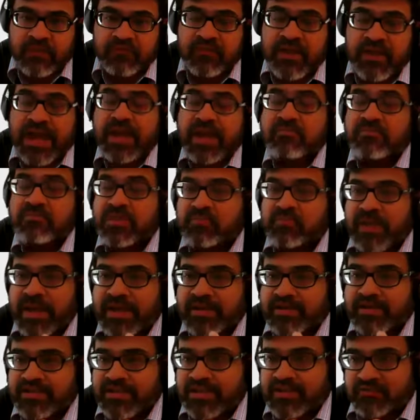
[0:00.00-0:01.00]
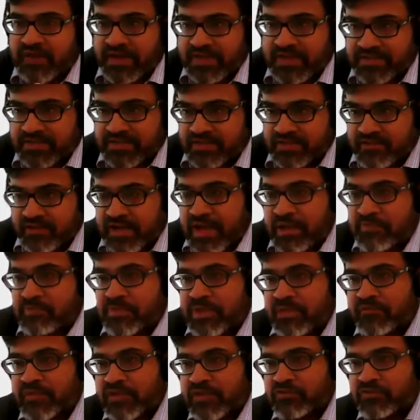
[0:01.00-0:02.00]
if I am the patent advisor and
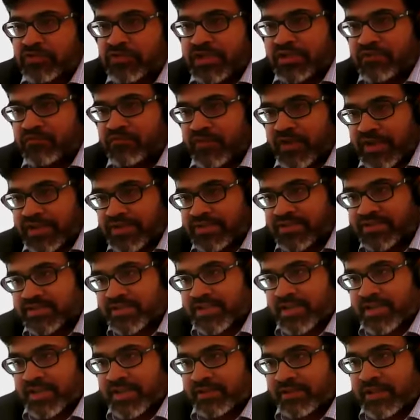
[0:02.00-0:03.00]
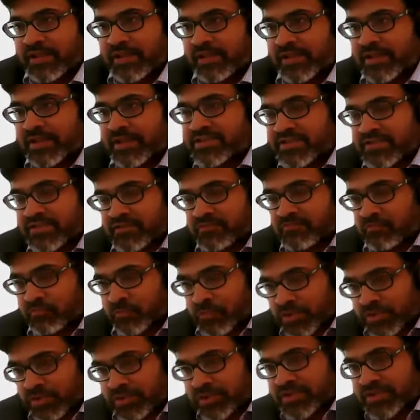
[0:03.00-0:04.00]
I'm giving you the advice that let's
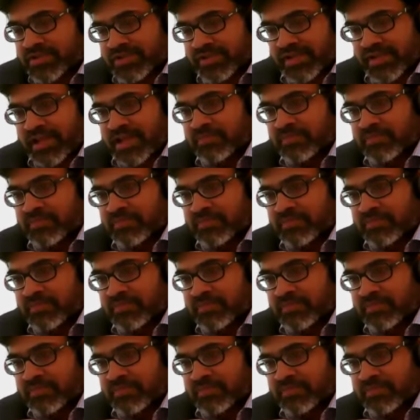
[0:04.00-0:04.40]
put this